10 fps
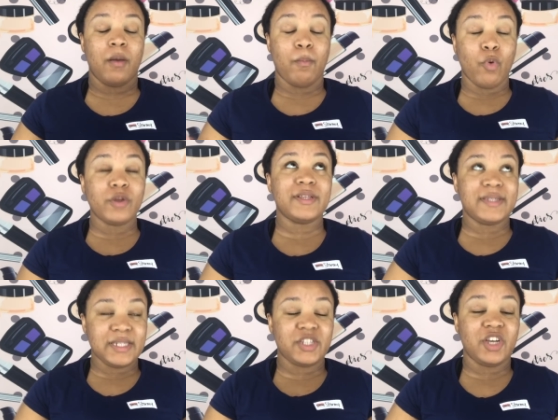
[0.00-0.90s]
more than
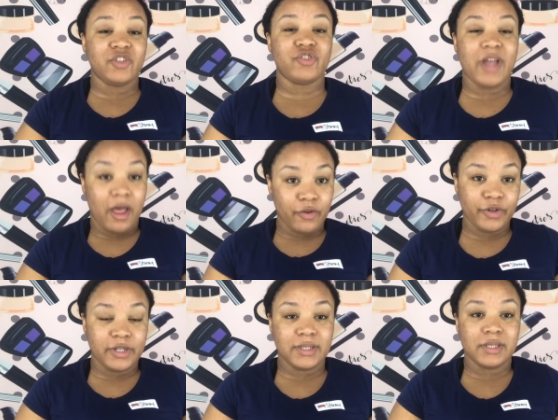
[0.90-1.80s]
1,600
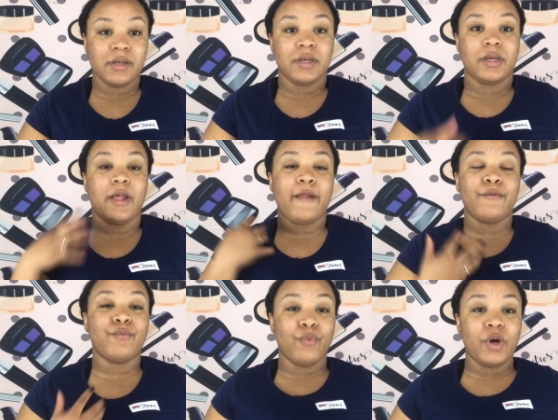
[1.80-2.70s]
calories
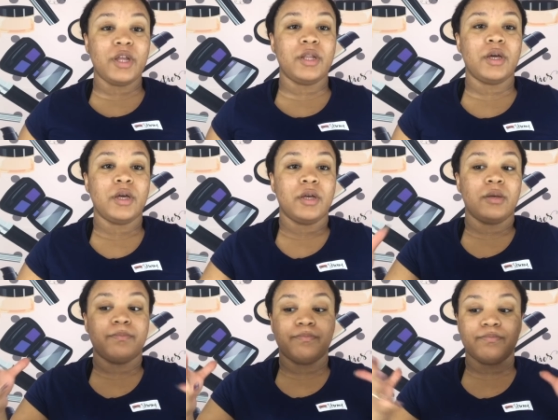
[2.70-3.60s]
in one
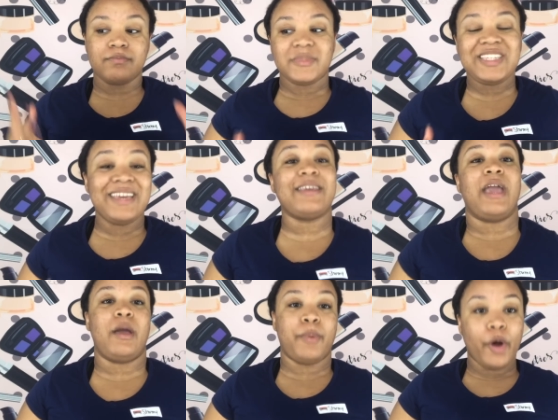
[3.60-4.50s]
Kit
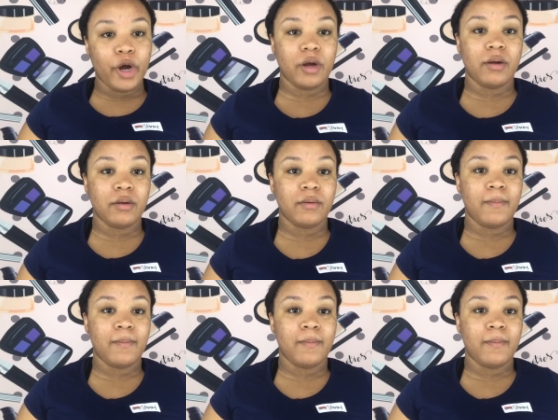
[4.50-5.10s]
Kat bar.